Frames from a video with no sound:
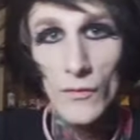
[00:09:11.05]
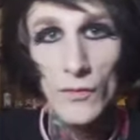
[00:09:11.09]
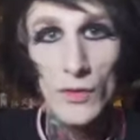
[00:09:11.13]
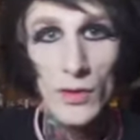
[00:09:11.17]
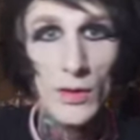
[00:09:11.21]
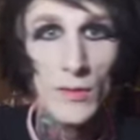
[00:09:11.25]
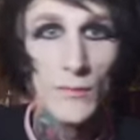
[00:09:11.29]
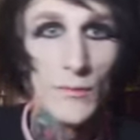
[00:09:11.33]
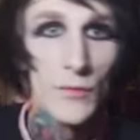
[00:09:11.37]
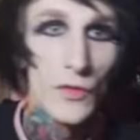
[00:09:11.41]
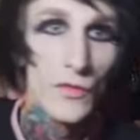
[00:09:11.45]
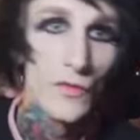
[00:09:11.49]
we're
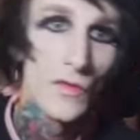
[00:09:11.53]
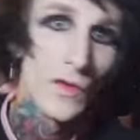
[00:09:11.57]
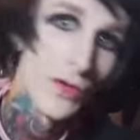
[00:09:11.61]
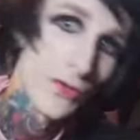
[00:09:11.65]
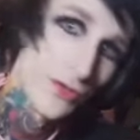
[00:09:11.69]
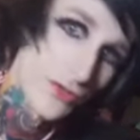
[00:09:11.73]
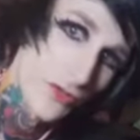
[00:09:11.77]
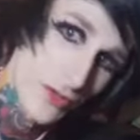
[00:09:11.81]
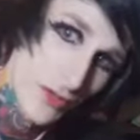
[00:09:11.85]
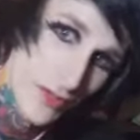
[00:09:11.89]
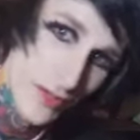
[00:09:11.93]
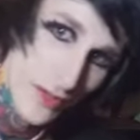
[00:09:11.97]
gonna move
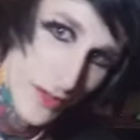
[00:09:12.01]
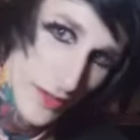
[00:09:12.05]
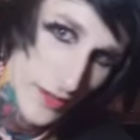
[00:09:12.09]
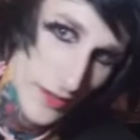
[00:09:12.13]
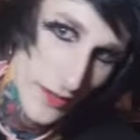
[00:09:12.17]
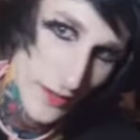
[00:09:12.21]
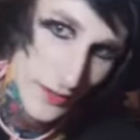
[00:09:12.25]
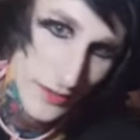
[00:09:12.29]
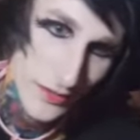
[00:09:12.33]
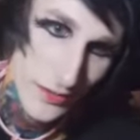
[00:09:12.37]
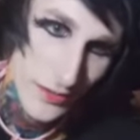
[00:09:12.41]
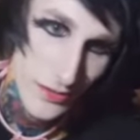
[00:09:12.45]
on to the
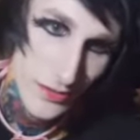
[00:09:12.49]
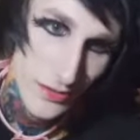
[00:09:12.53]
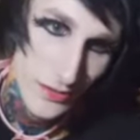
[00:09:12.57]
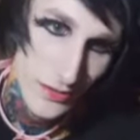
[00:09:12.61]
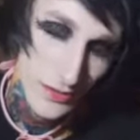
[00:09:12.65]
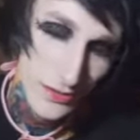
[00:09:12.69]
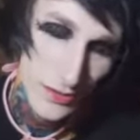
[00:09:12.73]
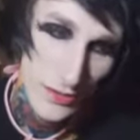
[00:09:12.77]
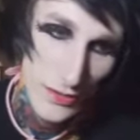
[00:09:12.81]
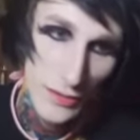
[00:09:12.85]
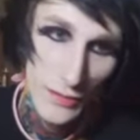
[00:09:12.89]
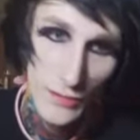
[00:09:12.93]

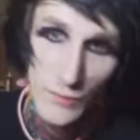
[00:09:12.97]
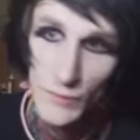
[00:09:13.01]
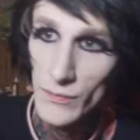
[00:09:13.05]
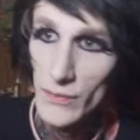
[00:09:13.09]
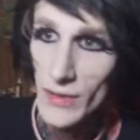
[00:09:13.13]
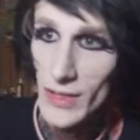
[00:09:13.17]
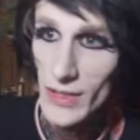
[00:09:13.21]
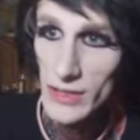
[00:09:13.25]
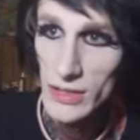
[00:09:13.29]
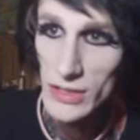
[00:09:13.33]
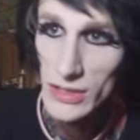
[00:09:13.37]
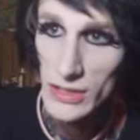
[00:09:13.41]
next.
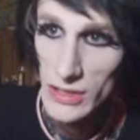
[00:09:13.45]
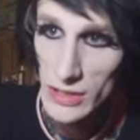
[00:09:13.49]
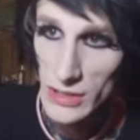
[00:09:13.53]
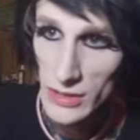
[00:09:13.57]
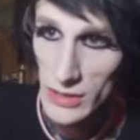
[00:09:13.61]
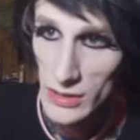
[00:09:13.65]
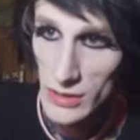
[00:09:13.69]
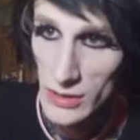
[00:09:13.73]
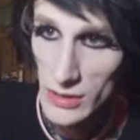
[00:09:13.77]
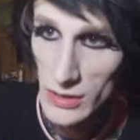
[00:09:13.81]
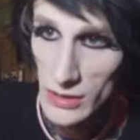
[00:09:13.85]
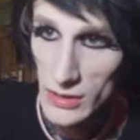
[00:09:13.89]
Next
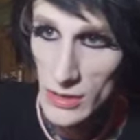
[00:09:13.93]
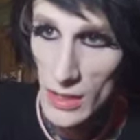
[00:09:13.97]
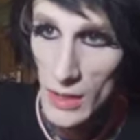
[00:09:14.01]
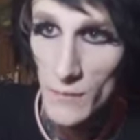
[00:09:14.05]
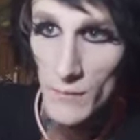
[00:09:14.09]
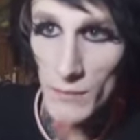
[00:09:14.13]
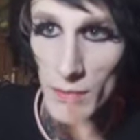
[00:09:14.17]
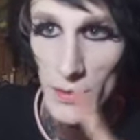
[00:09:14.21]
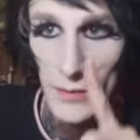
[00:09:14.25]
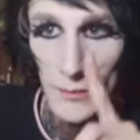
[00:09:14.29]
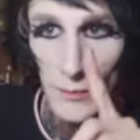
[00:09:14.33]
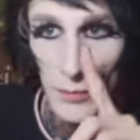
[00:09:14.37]
is
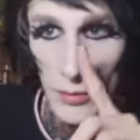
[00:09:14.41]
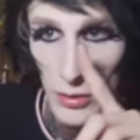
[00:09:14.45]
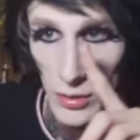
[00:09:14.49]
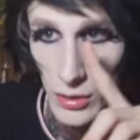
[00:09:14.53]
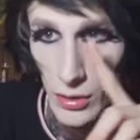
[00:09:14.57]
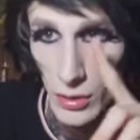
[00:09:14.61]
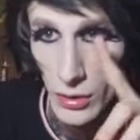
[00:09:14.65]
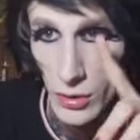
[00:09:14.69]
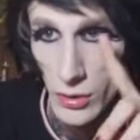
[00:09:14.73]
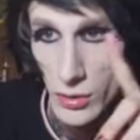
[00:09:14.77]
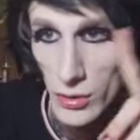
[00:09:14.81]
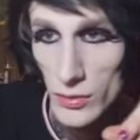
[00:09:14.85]
I'm gonna put a
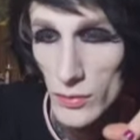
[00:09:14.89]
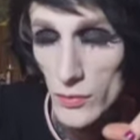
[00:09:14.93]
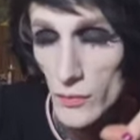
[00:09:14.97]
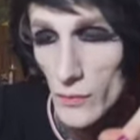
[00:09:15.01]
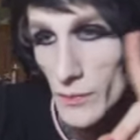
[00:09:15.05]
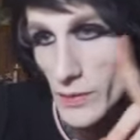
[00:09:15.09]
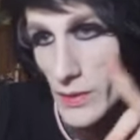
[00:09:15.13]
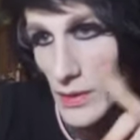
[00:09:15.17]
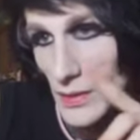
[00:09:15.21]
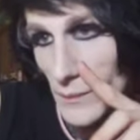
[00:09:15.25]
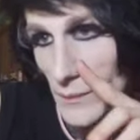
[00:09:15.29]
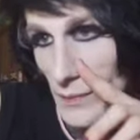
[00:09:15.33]
little
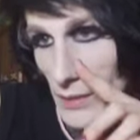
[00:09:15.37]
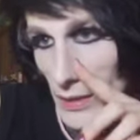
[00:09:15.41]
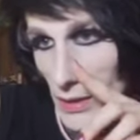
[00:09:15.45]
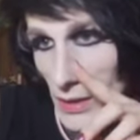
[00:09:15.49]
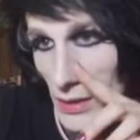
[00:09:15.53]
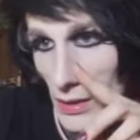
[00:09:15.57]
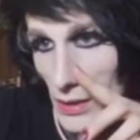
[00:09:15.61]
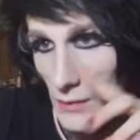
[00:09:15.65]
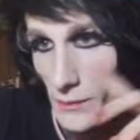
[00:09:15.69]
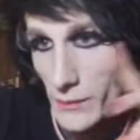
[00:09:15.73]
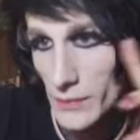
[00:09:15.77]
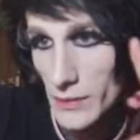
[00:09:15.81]
bit of
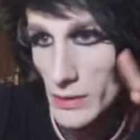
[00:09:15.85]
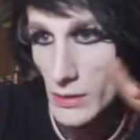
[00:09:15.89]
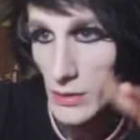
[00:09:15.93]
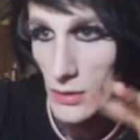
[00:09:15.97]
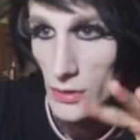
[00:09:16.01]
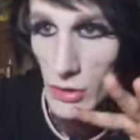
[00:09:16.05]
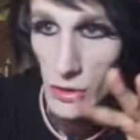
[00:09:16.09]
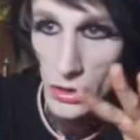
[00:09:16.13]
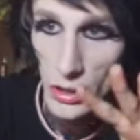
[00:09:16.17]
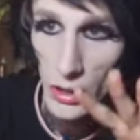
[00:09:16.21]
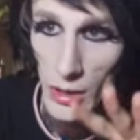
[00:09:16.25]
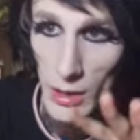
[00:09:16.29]
pink up here
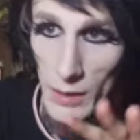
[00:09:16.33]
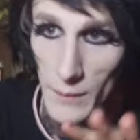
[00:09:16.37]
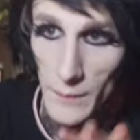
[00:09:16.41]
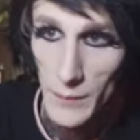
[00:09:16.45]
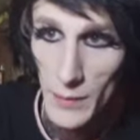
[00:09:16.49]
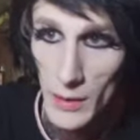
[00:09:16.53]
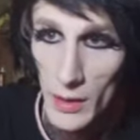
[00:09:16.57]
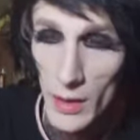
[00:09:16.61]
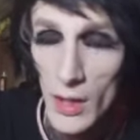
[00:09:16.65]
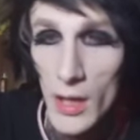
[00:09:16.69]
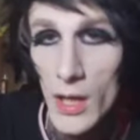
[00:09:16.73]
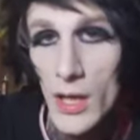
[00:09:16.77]
on
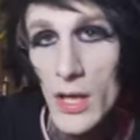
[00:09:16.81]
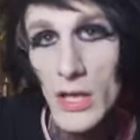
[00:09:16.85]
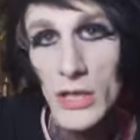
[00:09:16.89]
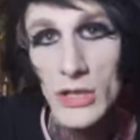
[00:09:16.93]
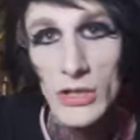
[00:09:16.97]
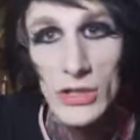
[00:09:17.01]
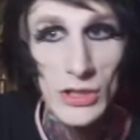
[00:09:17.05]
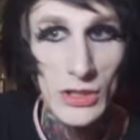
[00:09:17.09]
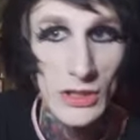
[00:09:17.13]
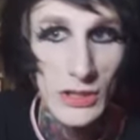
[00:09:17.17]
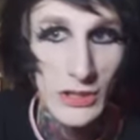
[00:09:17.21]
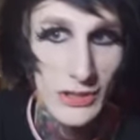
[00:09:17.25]
top,
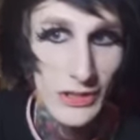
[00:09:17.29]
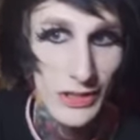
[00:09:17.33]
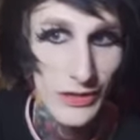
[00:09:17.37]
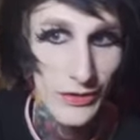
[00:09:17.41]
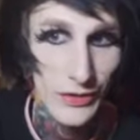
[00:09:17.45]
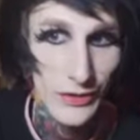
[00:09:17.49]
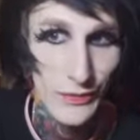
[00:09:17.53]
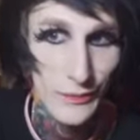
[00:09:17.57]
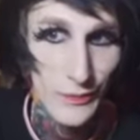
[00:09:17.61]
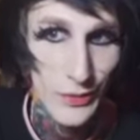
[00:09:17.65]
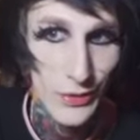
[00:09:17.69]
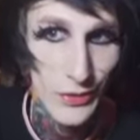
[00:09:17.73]
just because I
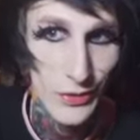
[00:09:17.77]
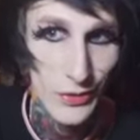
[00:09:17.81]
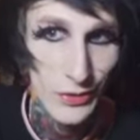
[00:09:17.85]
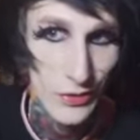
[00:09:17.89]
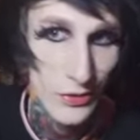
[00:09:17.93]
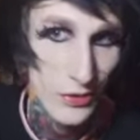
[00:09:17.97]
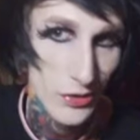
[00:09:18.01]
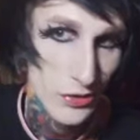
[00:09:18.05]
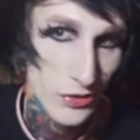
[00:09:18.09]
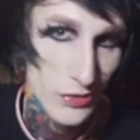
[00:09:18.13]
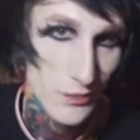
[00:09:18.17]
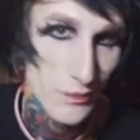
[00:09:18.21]
like pink
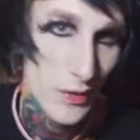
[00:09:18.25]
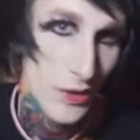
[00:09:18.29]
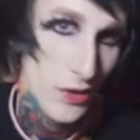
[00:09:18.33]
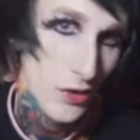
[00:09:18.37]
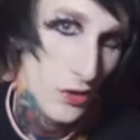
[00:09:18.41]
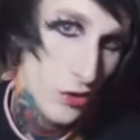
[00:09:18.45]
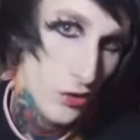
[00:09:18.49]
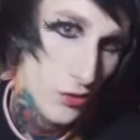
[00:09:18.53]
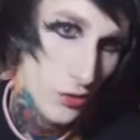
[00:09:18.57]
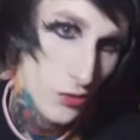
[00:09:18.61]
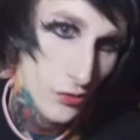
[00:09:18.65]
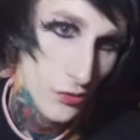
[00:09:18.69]
and it's my
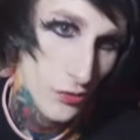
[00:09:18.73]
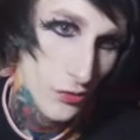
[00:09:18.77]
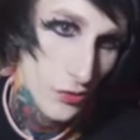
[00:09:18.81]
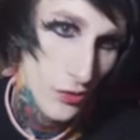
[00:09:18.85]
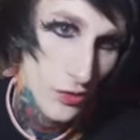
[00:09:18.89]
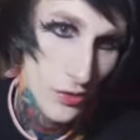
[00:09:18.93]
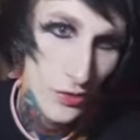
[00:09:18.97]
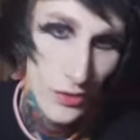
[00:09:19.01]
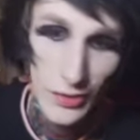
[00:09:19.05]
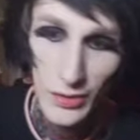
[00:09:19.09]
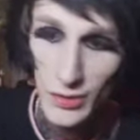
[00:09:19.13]
color.